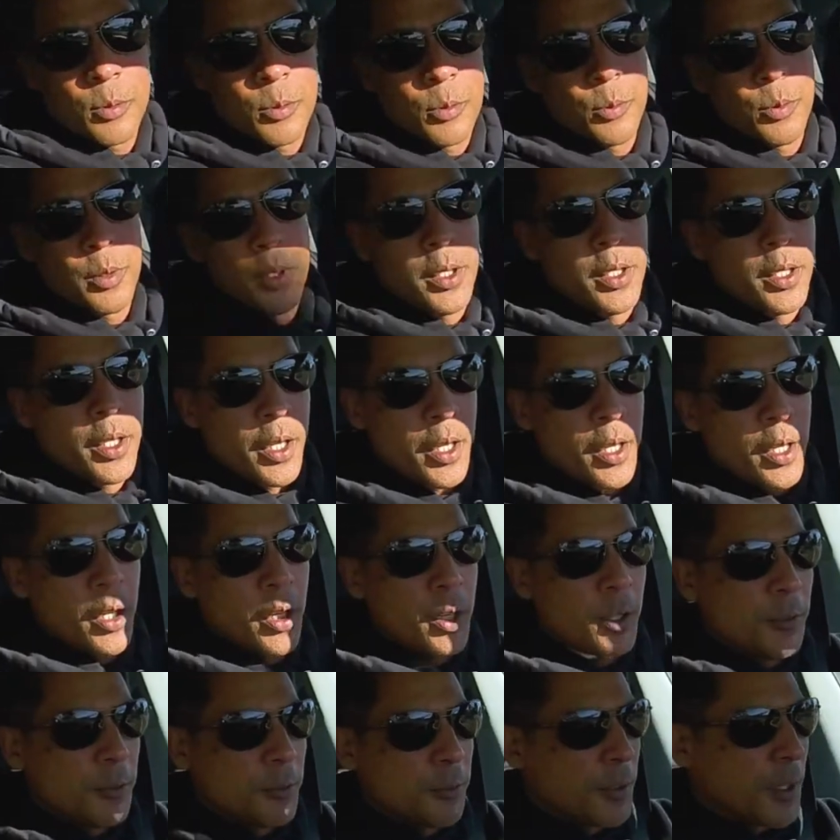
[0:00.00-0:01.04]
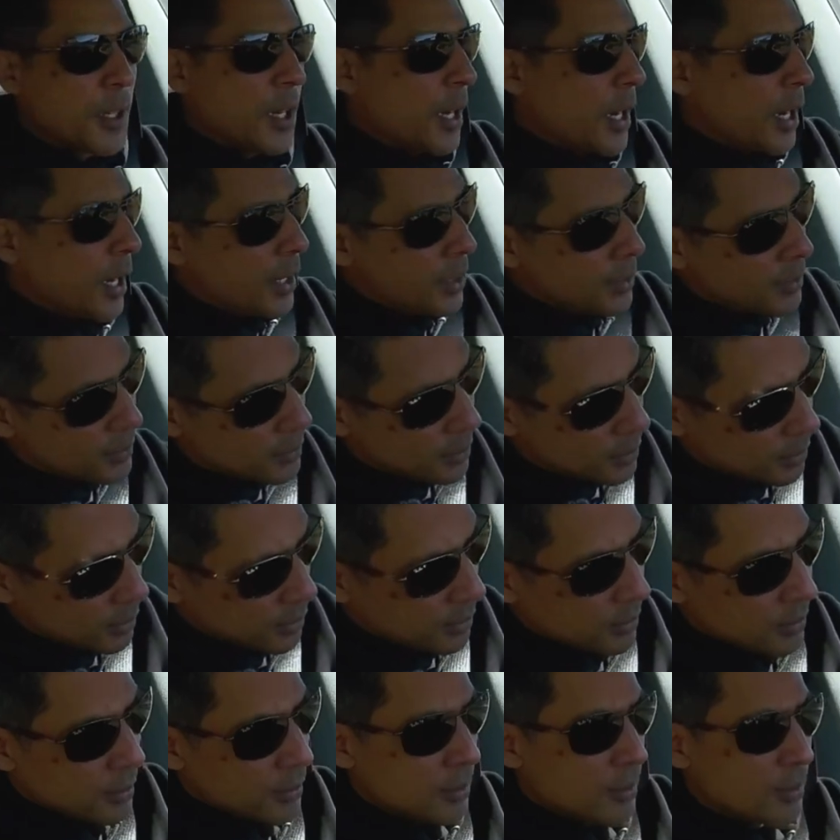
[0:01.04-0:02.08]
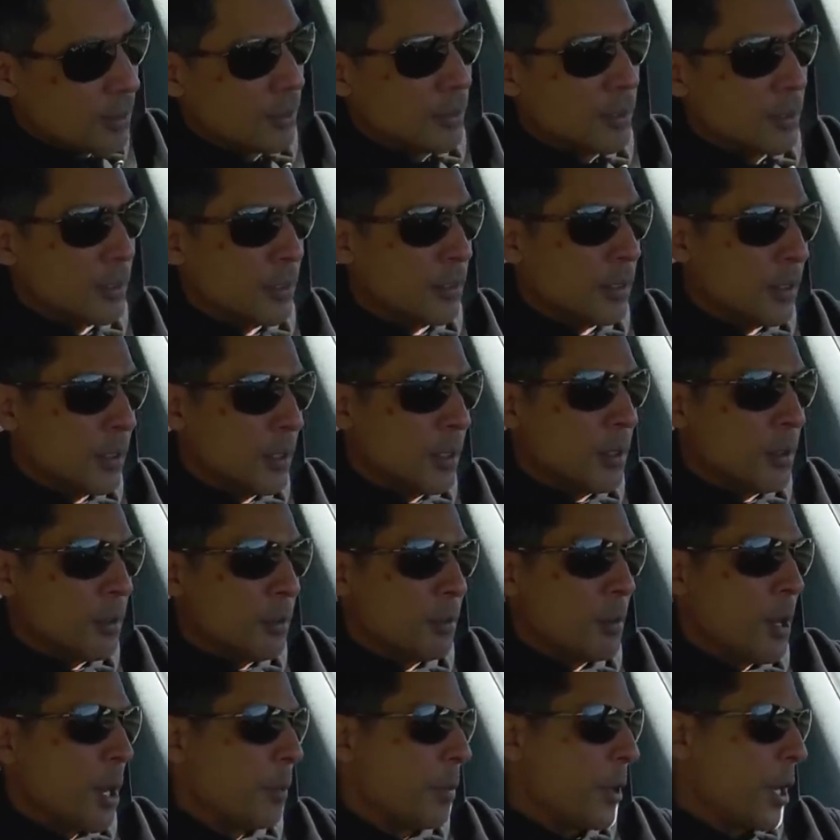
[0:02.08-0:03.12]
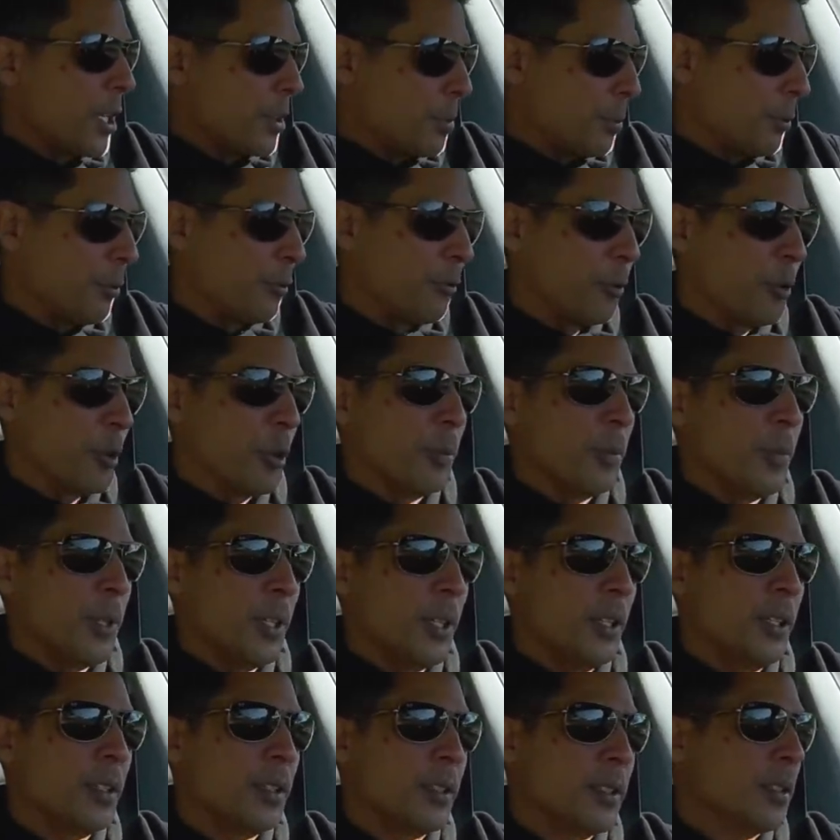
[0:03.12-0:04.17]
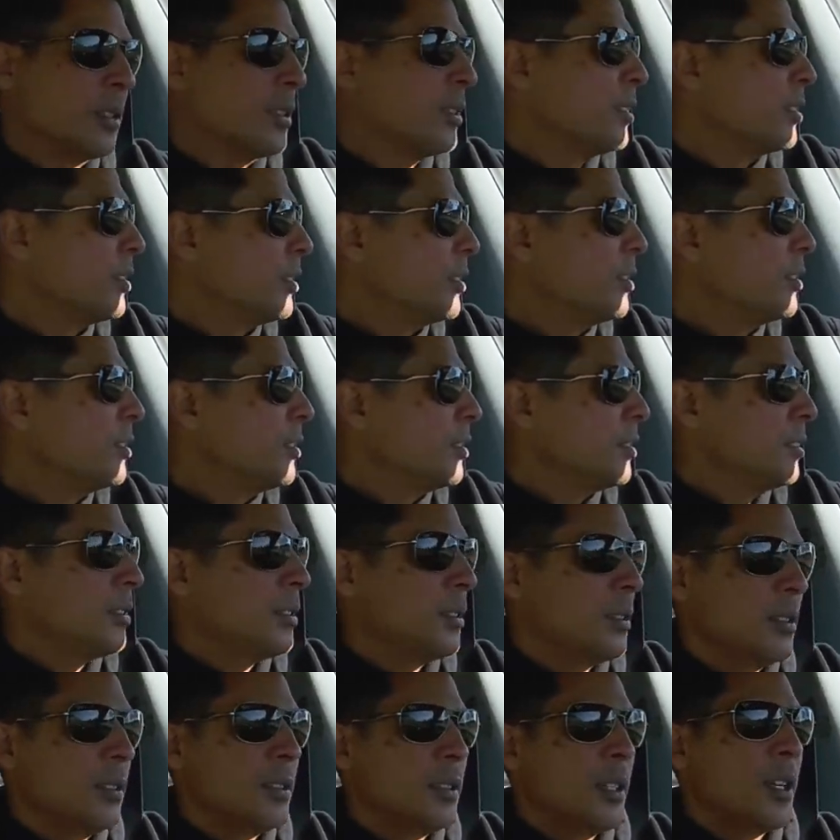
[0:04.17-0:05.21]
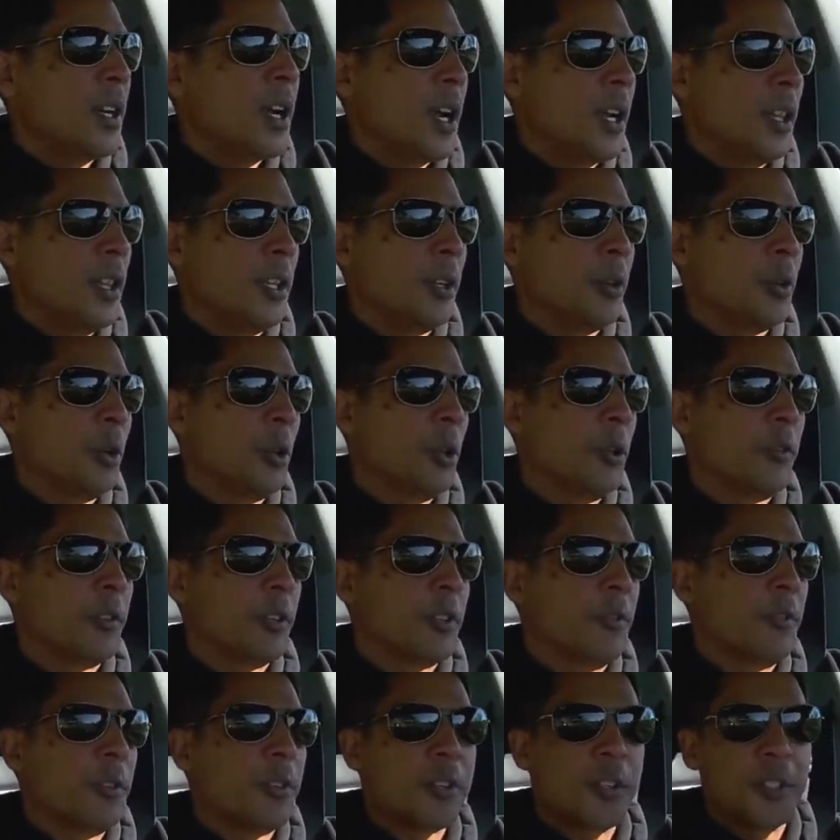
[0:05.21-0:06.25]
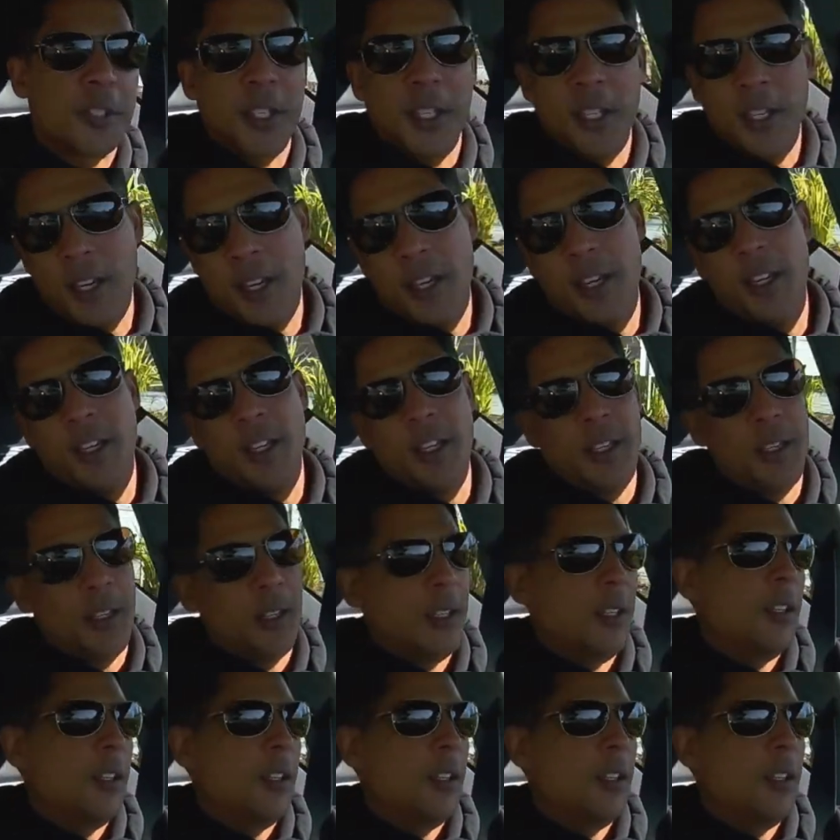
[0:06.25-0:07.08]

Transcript: We have got Mountainpass Performance Highland coilover conversion kit on it,